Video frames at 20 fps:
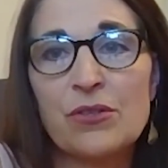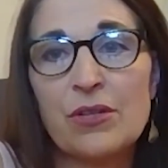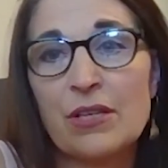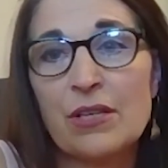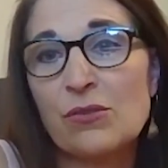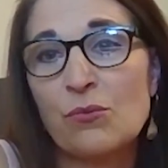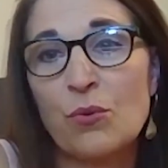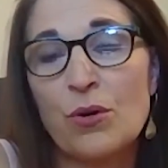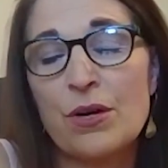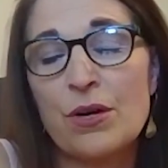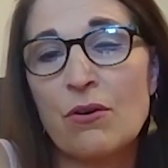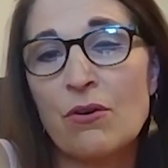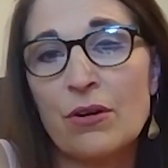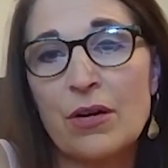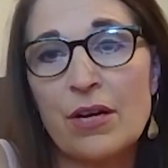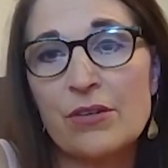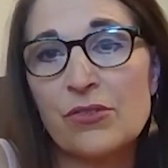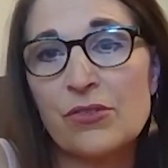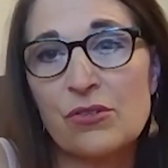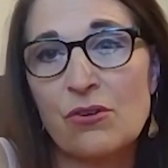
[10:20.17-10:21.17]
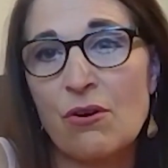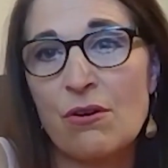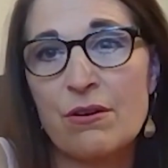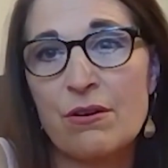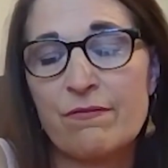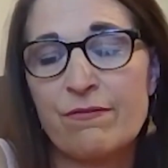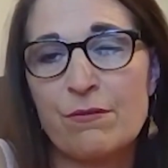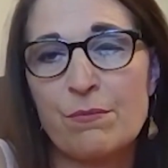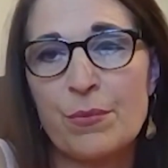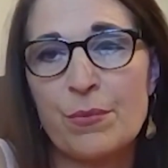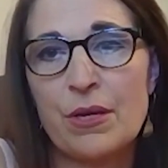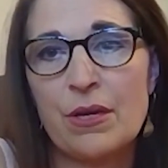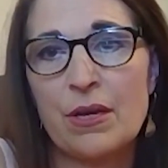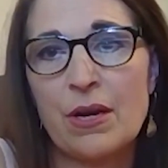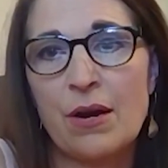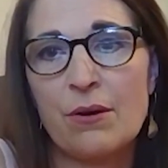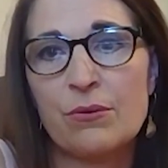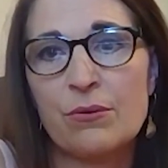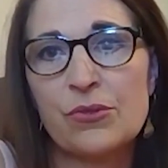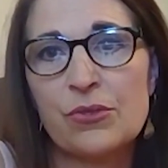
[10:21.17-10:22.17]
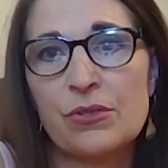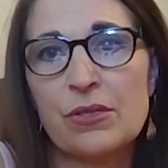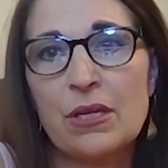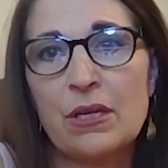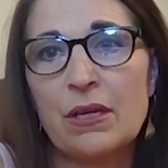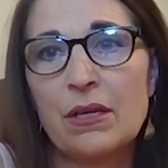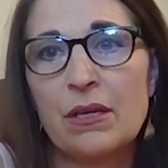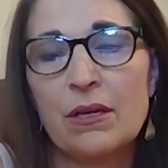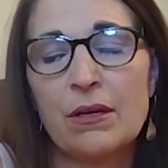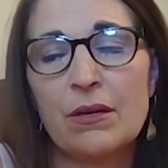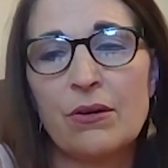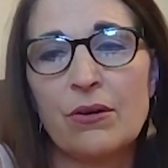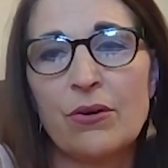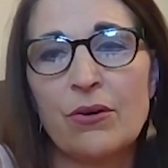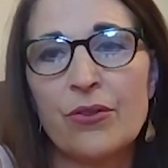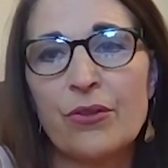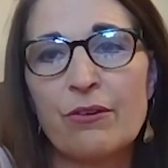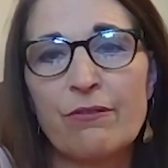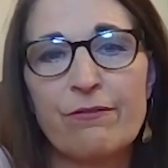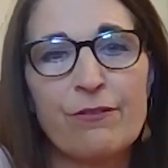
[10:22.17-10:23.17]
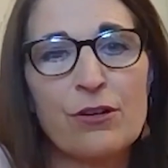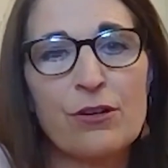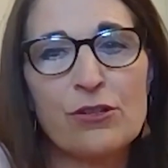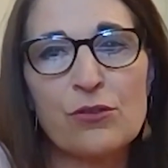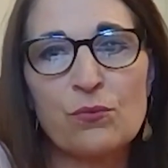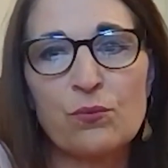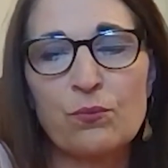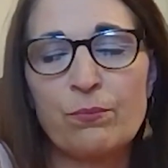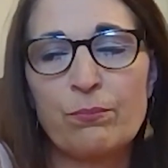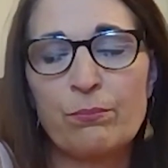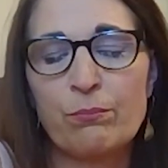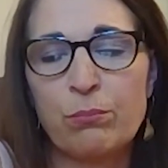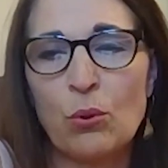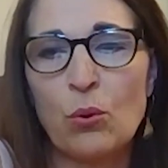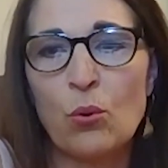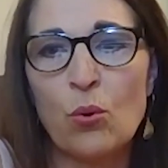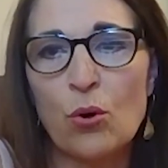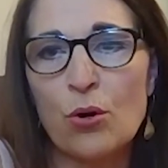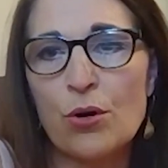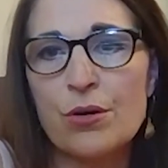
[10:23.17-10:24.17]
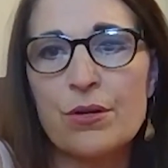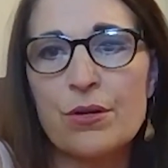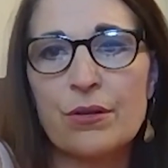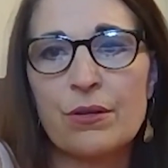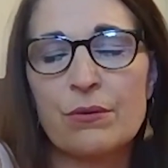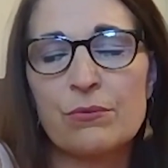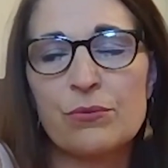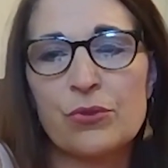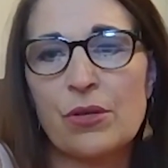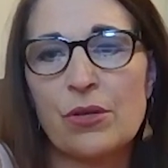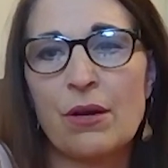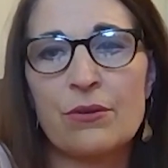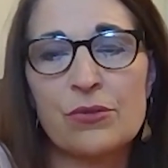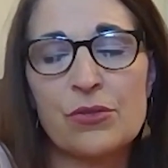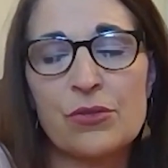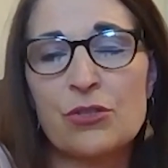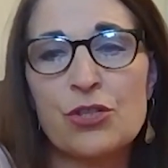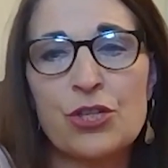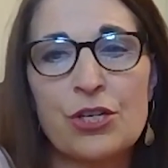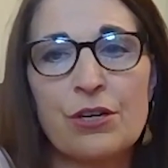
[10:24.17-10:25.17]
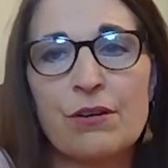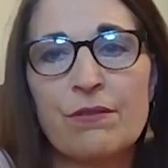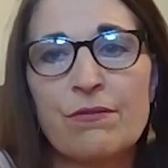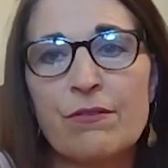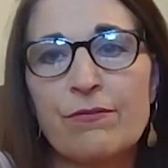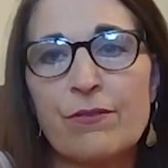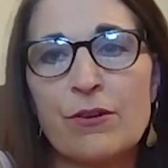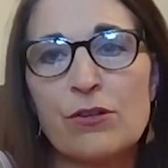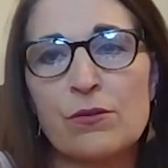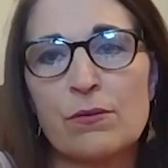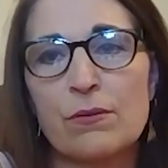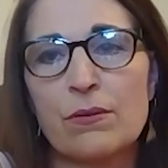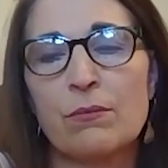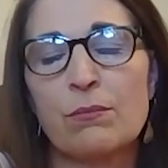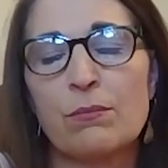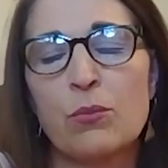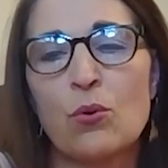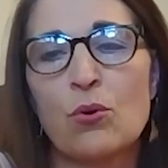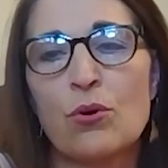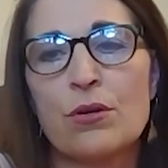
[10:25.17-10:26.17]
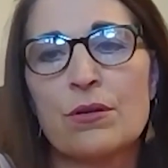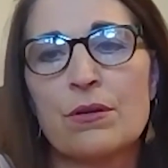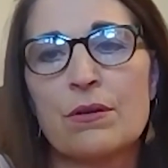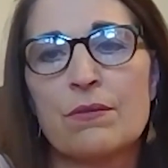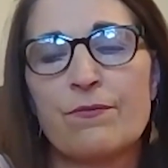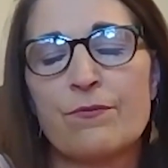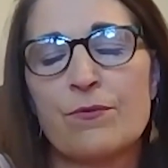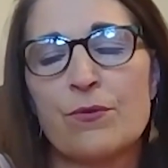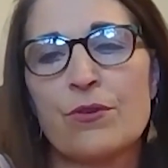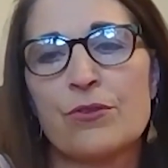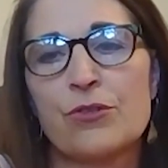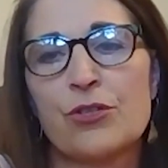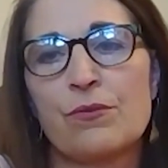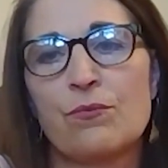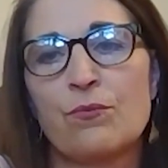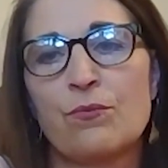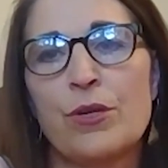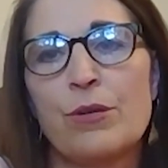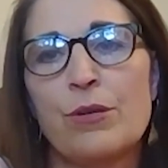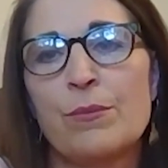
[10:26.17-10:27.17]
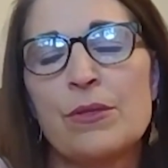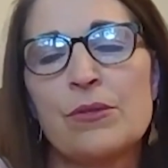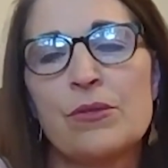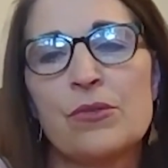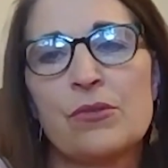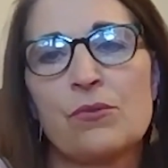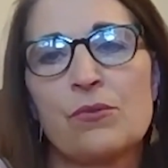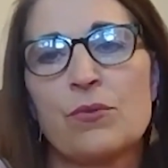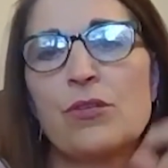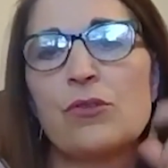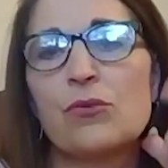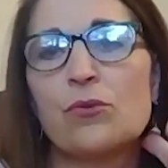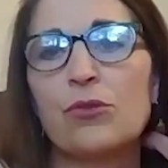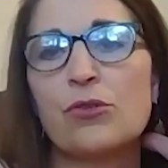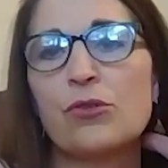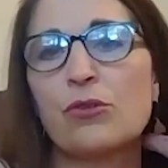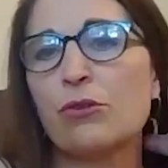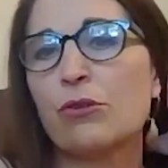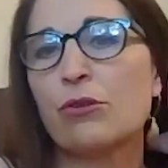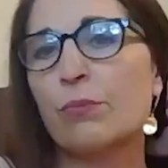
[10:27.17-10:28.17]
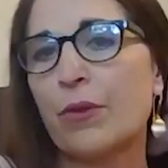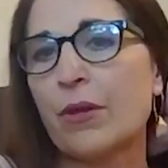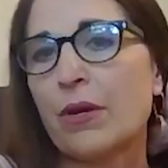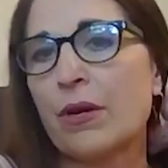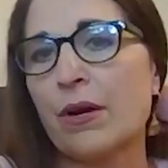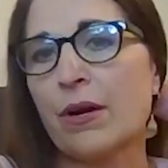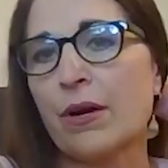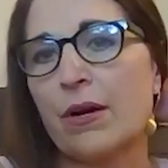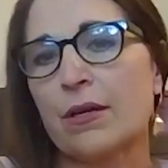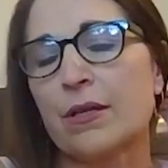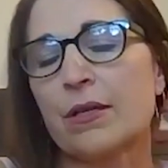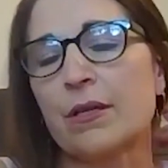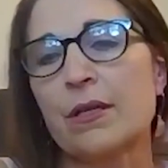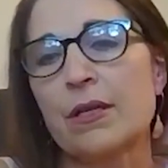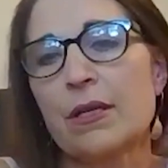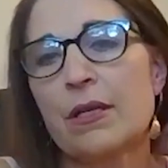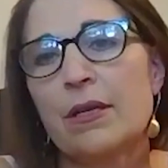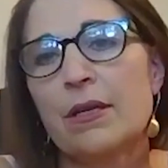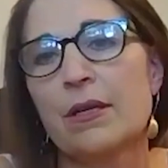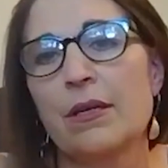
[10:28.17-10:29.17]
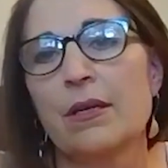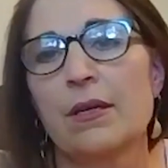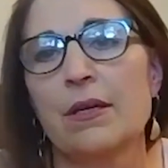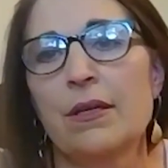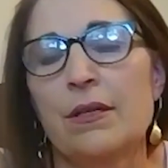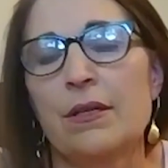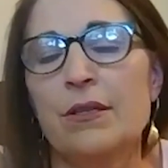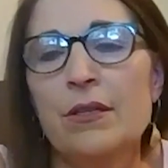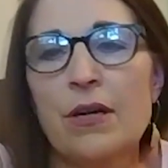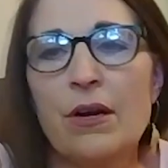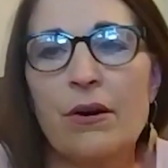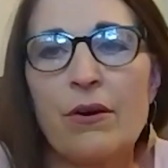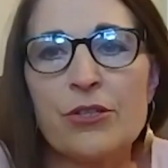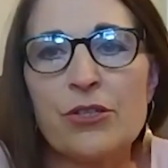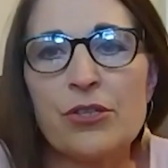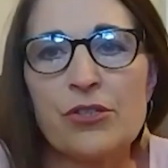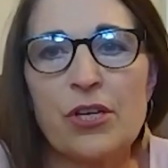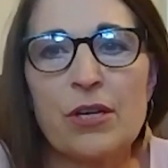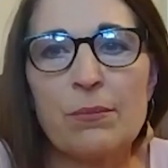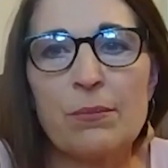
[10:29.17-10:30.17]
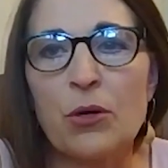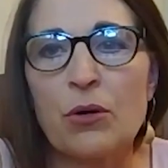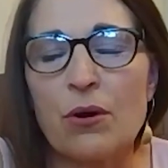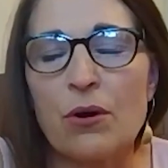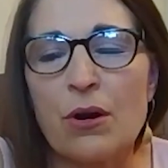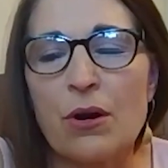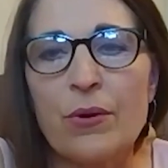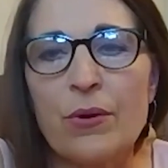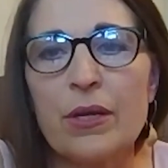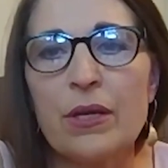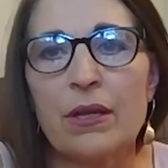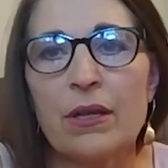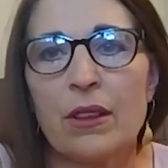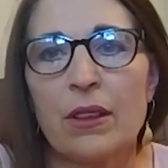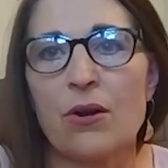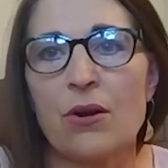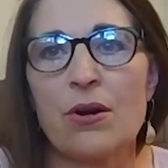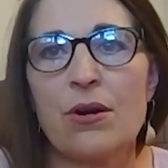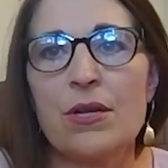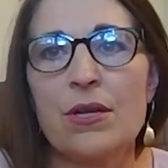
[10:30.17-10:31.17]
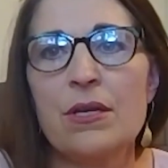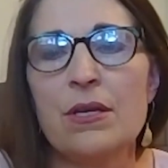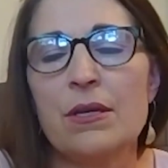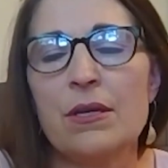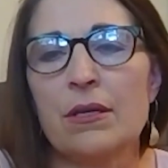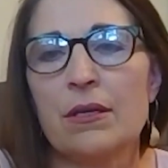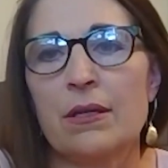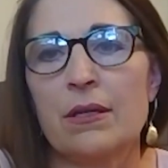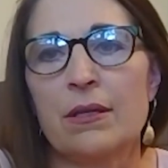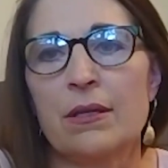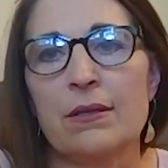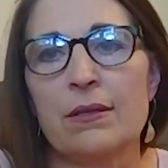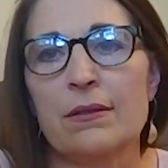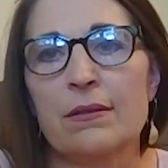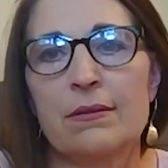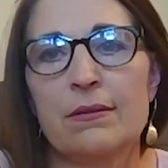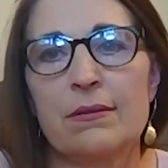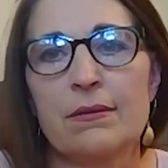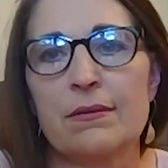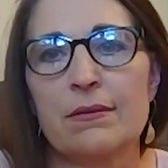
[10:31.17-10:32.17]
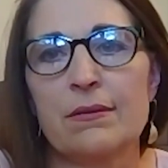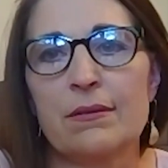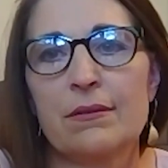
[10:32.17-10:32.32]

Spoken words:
that's where it all got started for me. And I was on their first board. I was the chair of the board for the women's resource group there, and I just kept growing and learning and